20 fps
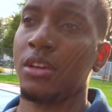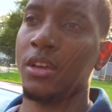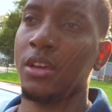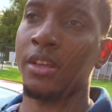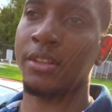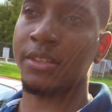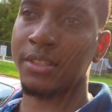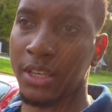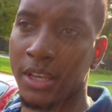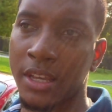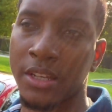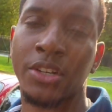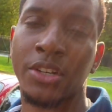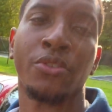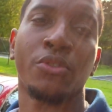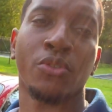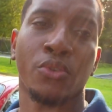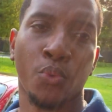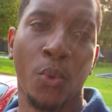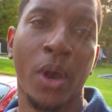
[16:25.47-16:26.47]
it stays
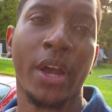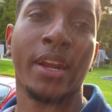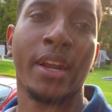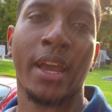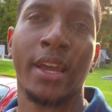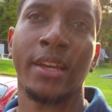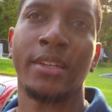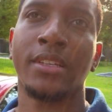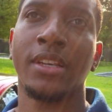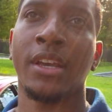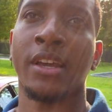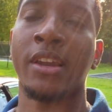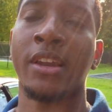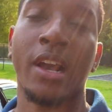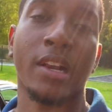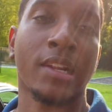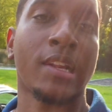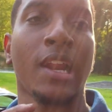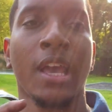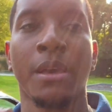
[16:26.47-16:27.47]
around 190 and
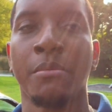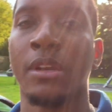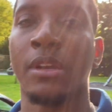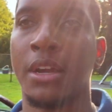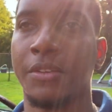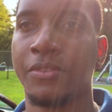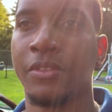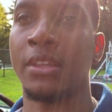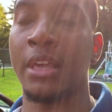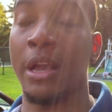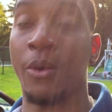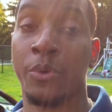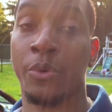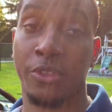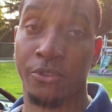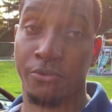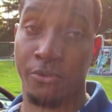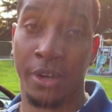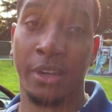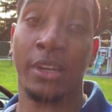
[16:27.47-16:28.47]
not climbing after that with
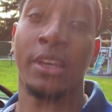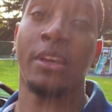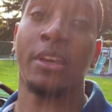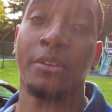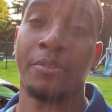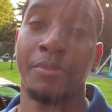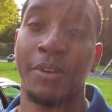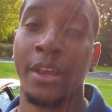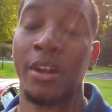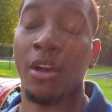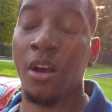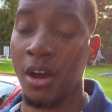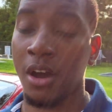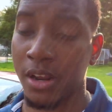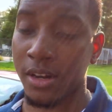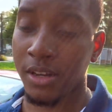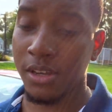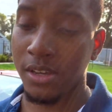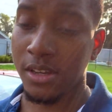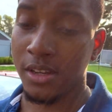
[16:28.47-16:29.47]
the radiator fan
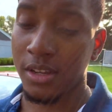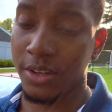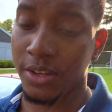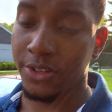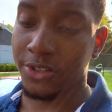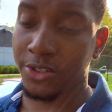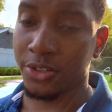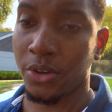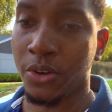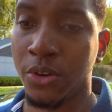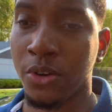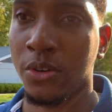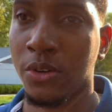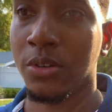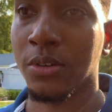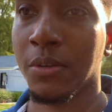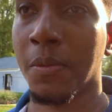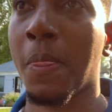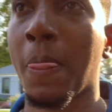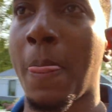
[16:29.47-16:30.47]
on so
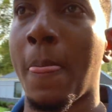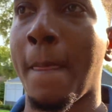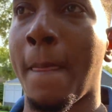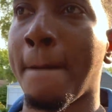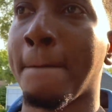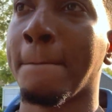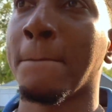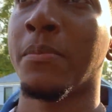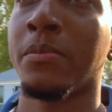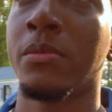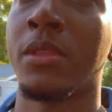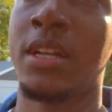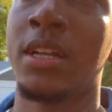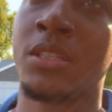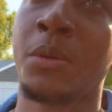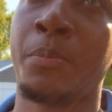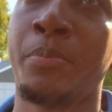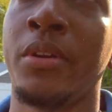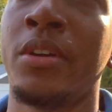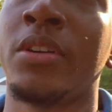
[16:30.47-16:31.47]
that's
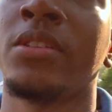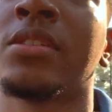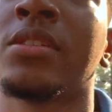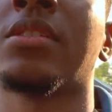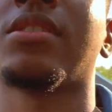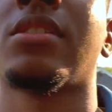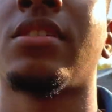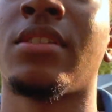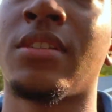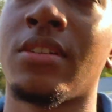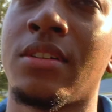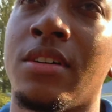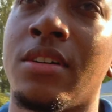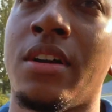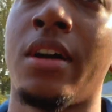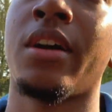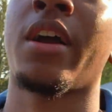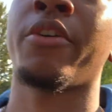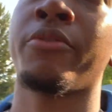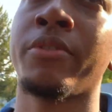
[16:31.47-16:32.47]
a plus
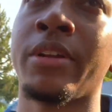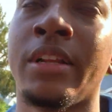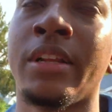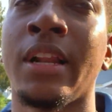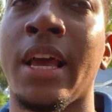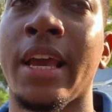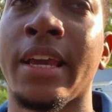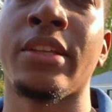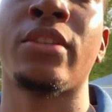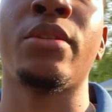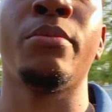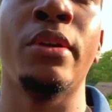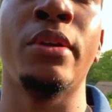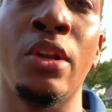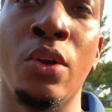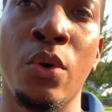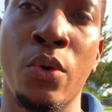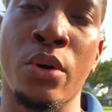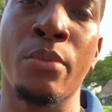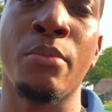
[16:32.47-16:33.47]
i really like it to be
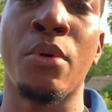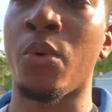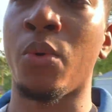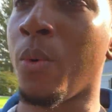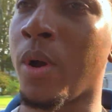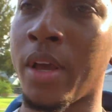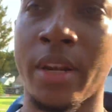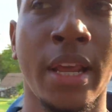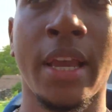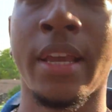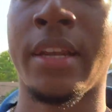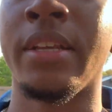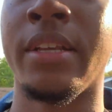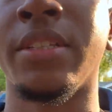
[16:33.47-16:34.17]
lower but 190